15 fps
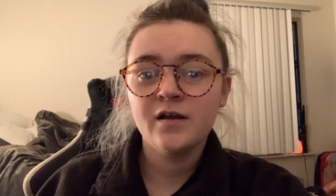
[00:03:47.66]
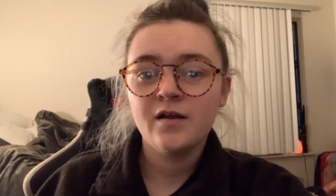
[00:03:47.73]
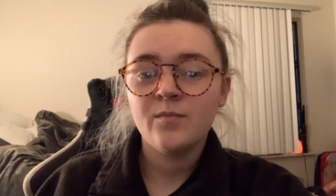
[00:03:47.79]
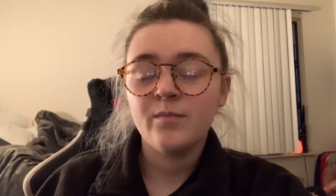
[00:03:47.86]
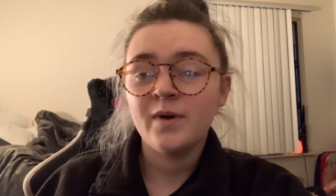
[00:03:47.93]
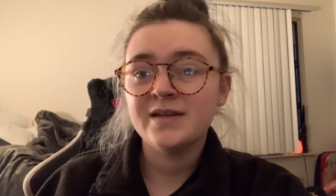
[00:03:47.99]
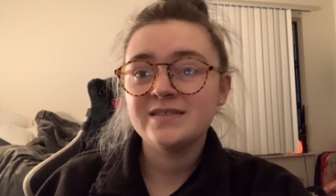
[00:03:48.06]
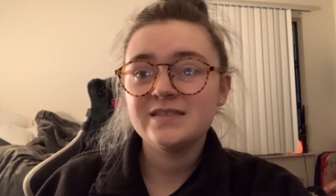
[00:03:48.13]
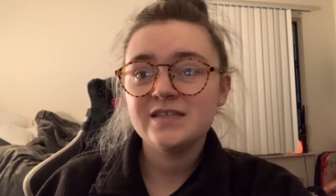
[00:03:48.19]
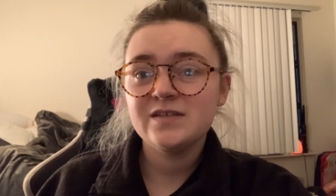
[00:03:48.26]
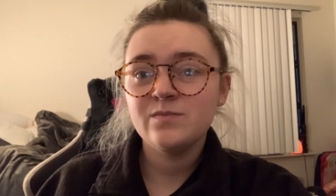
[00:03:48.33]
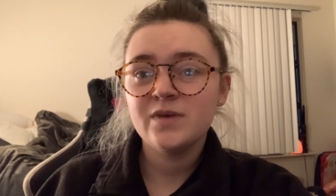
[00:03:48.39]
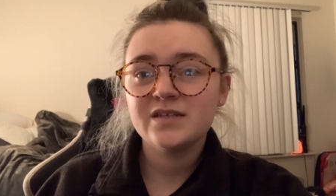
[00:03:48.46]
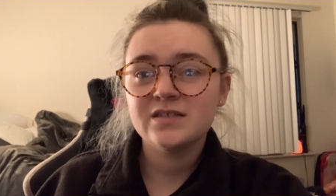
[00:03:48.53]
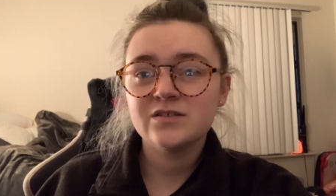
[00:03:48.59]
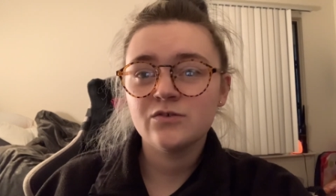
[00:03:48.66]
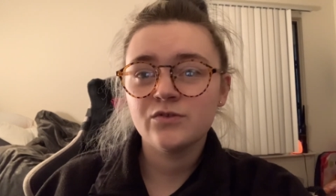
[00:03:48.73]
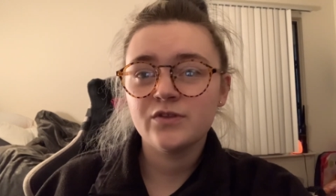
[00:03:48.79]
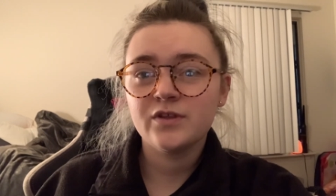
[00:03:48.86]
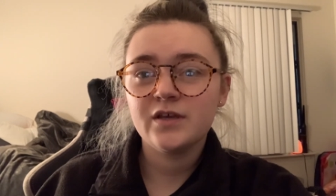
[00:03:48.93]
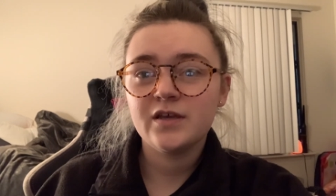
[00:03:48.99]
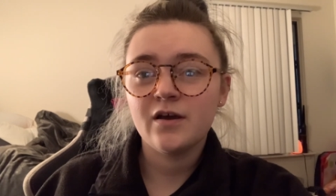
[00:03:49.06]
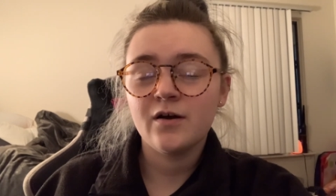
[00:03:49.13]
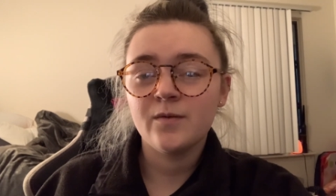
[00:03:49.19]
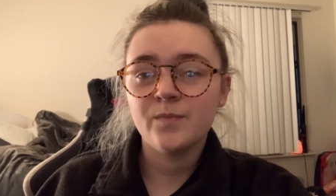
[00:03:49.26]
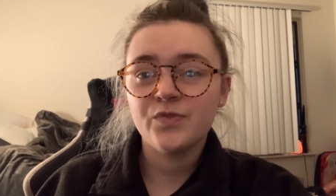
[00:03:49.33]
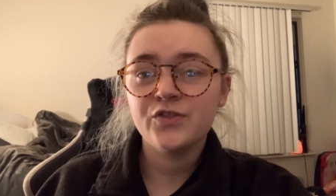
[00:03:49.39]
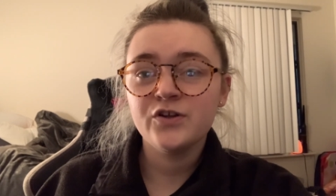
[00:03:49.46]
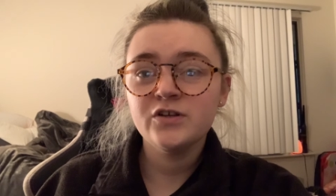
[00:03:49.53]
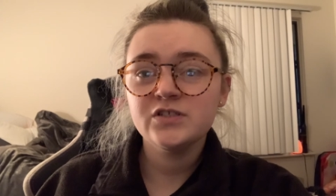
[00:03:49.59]
My seed mix is only
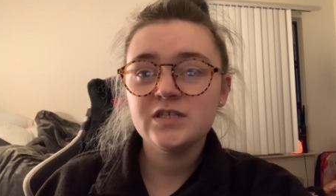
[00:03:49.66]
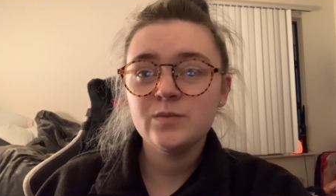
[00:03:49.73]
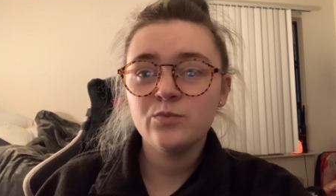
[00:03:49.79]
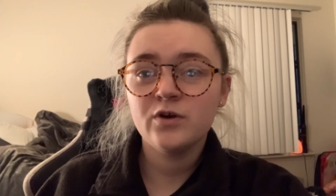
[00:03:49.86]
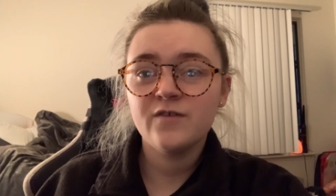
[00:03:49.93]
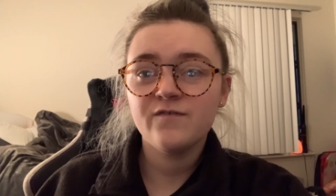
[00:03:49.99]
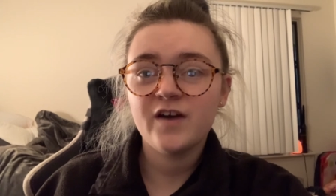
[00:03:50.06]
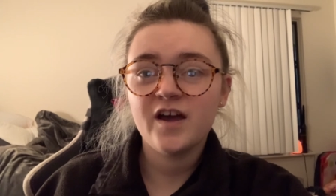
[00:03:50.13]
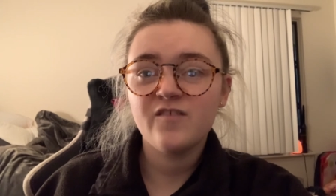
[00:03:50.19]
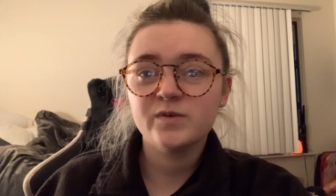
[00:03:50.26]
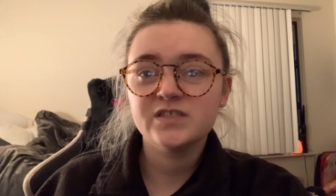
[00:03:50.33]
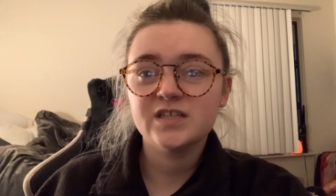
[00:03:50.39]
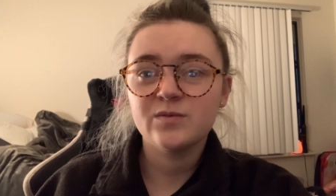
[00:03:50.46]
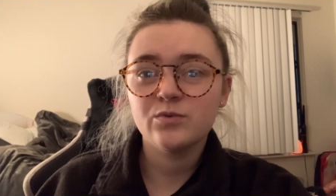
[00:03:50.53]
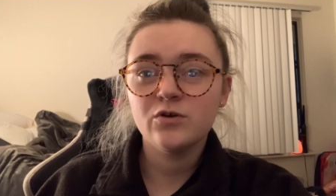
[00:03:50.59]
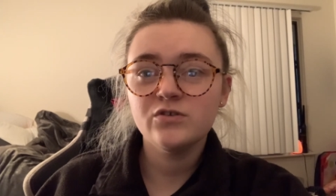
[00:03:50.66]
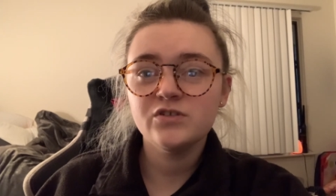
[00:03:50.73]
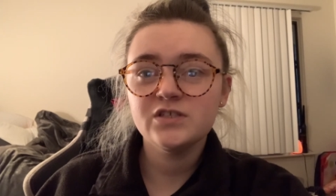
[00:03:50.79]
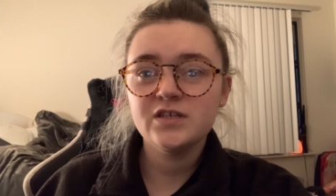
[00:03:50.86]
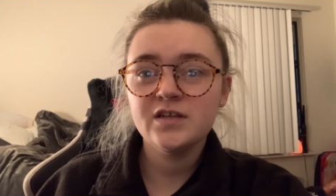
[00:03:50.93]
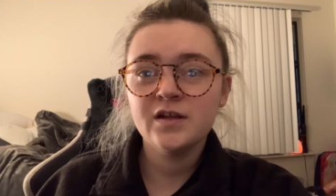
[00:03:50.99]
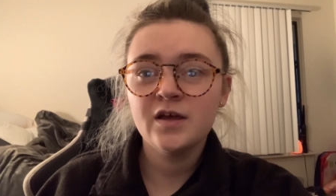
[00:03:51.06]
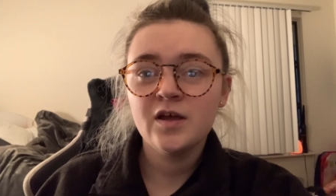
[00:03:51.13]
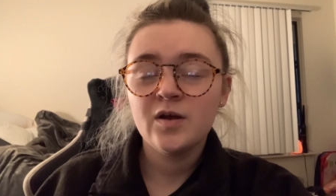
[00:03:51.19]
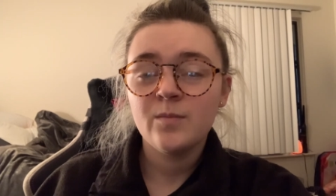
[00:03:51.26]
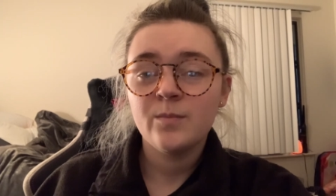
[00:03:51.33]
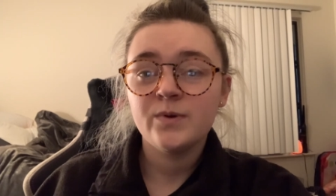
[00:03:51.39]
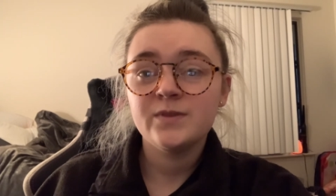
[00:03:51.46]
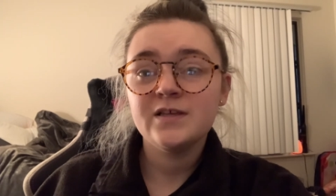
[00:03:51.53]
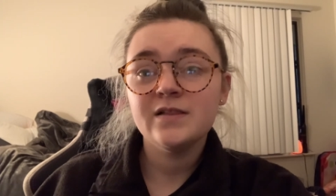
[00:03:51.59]
13.5% protein,
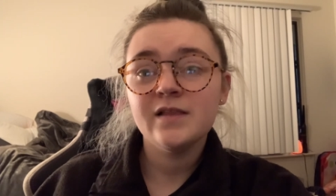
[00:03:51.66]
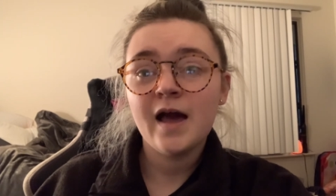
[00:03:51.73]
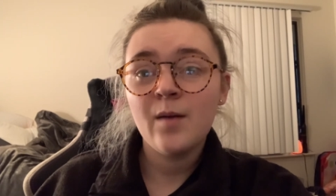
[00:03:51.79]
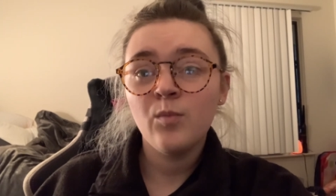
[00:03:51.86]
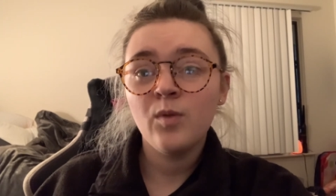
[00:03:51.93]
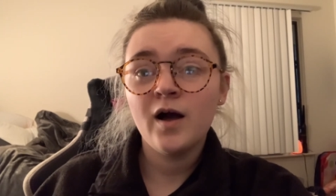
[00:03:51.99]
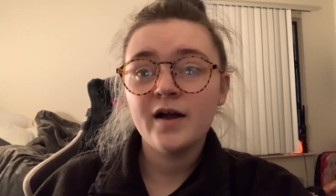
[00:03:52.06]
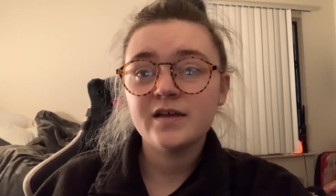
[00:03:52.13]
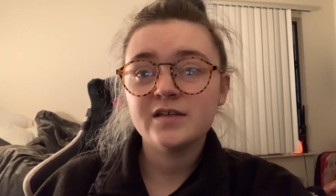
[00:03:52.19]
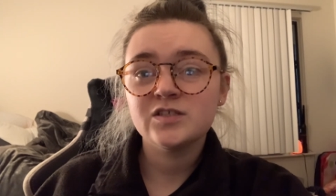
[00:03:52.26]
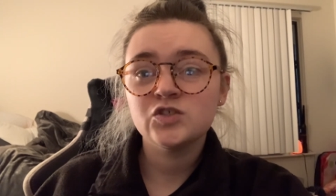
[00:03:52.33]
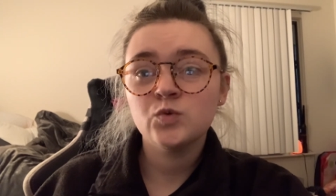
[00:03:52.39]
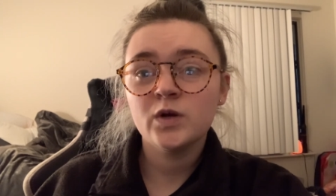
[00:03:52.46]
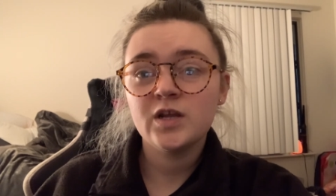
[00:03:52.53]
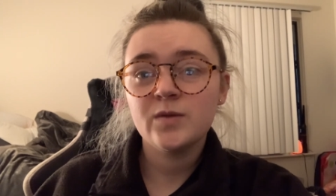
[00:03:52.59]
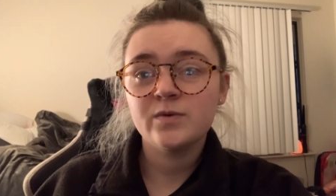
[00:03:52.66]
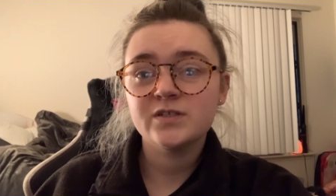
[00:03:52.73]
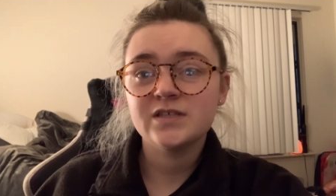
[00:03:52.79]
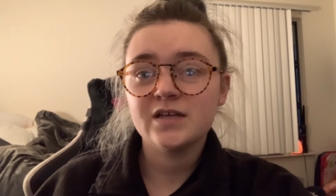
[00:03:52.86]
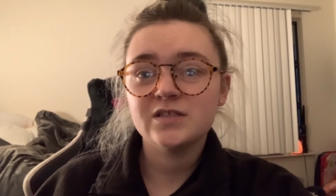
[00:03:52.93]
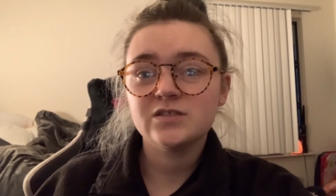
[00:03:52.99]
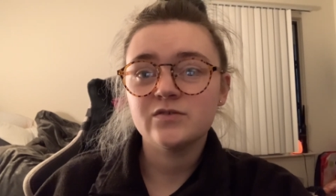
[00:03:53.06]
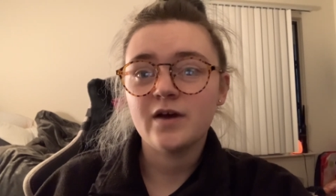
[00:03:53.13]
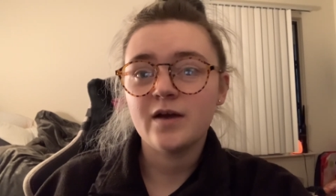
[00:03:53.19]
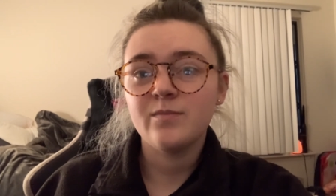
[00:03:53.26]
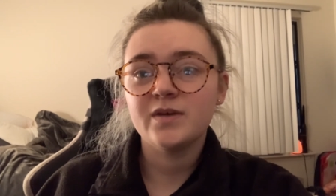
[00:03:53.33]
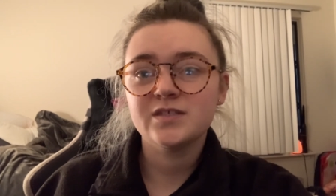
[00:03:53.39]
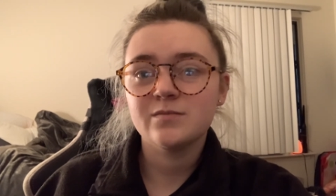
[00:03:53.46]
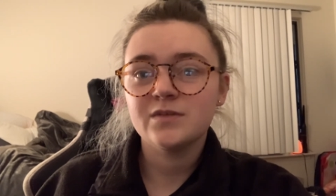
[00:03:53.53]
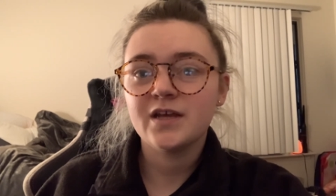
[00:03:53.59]
but the lab block is 20%, so I
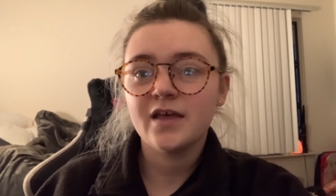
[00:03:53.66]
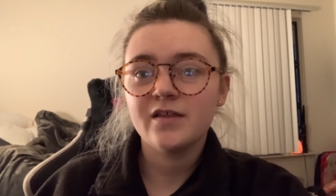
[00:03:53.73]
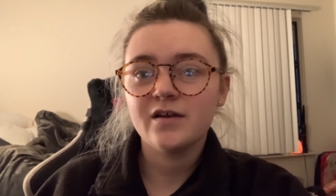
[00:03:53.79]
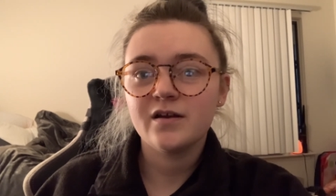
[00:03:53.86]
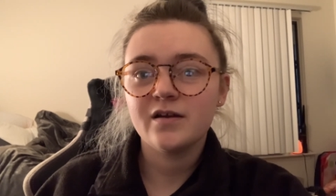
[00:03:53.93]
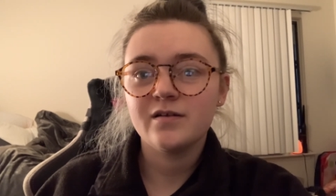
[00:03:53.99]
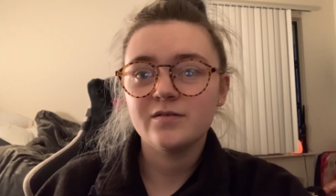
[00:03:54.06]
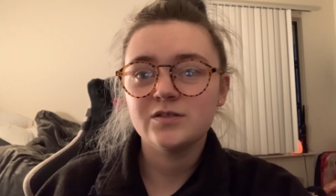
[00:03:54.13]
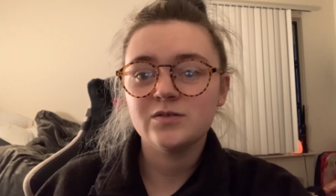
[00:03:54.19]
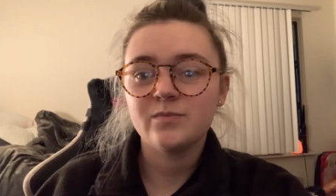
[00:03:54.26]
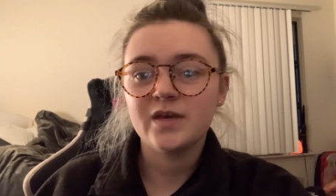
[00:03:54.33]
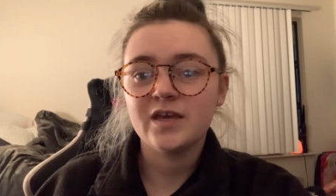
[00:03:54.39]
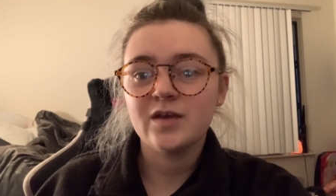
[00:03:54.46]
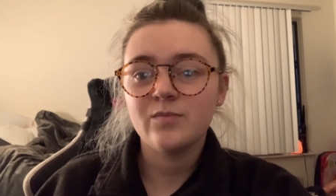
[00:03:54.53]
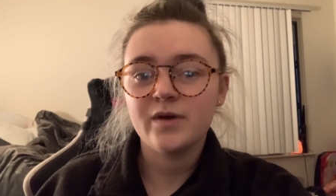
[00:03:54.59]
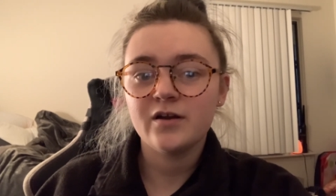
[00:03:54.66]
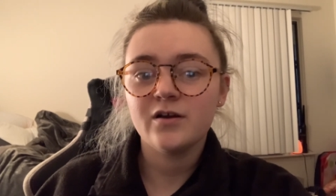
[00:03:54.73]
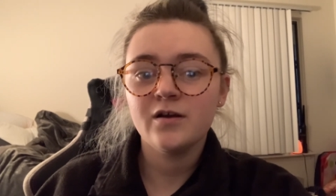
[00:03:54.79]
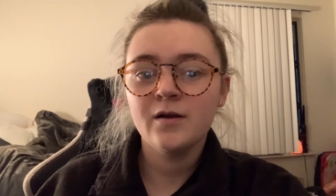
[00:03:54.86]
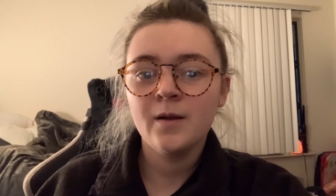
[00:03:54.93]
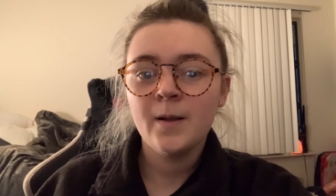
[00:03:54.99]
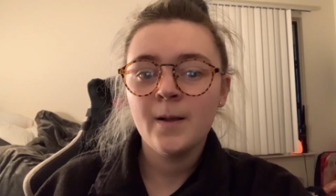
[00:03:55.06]
mix them together to make it better.